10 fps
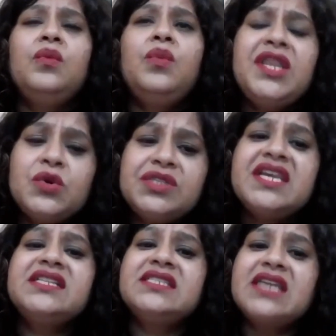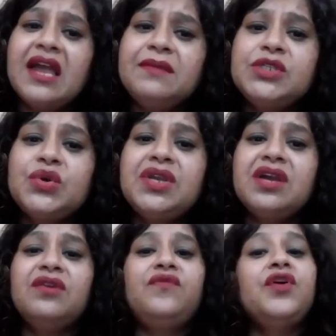When you take time to
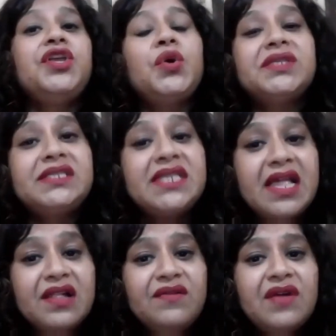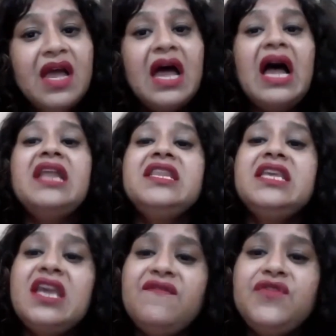care for yourself and
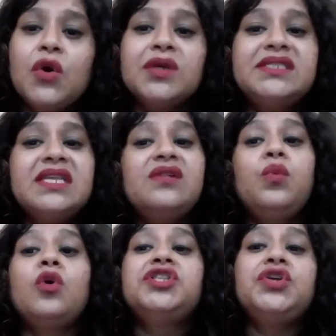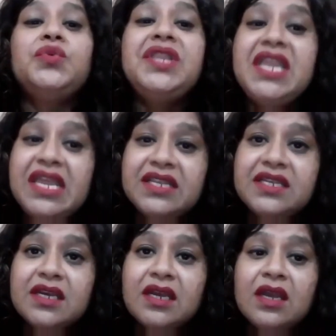give yourself what you need,
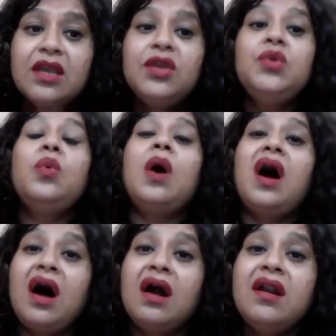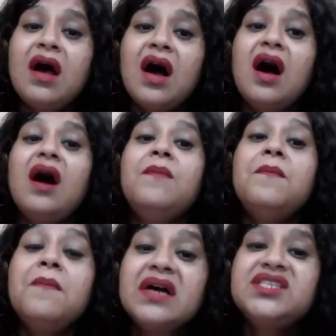you are a
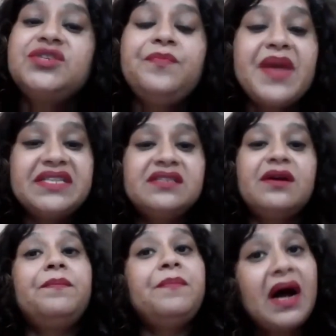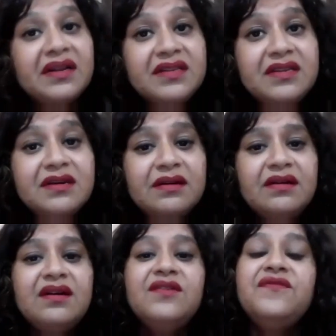much better partner,
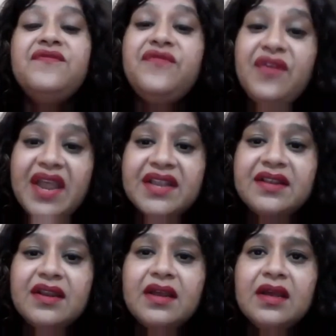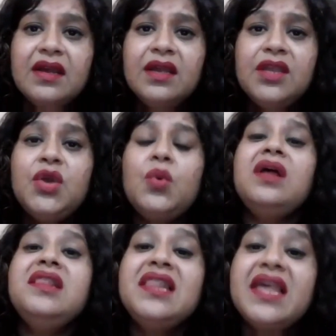friend. You
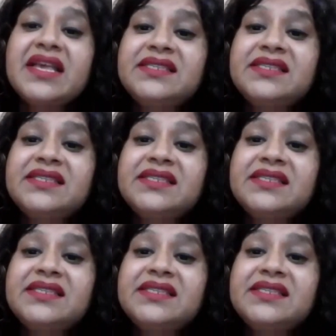are less